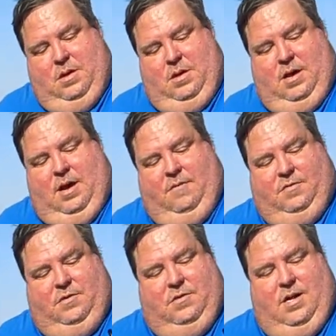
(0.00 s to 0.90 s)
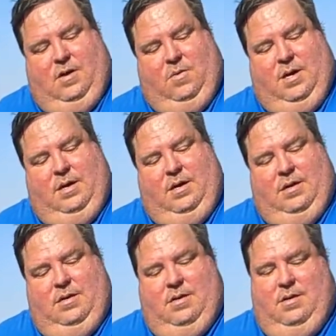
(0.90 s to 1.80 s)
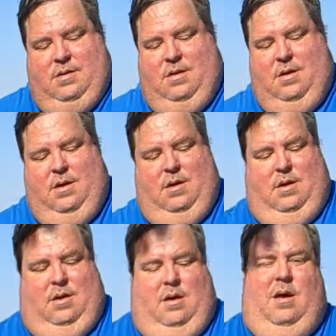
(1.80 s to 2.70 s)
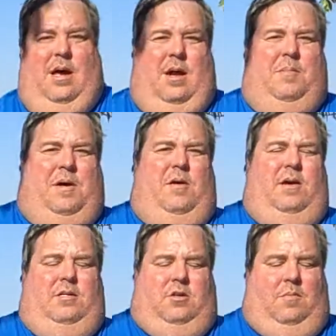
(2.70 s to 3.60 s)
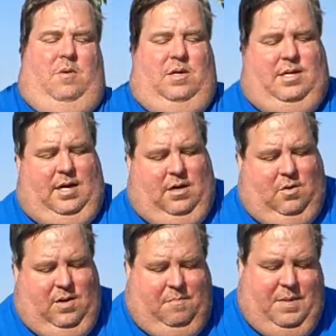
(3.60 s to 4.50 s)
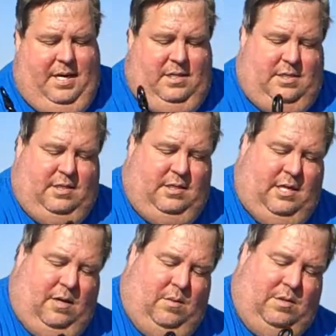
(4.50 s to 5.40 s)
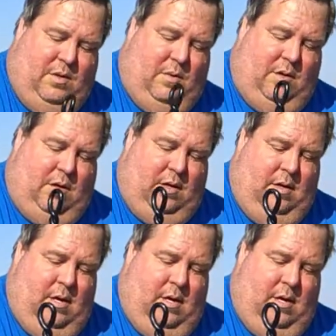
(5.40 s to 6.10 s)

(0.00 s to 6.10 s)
Half a turn that way. And I'm curious, so I'm going to take a quick peek just to check what's going on.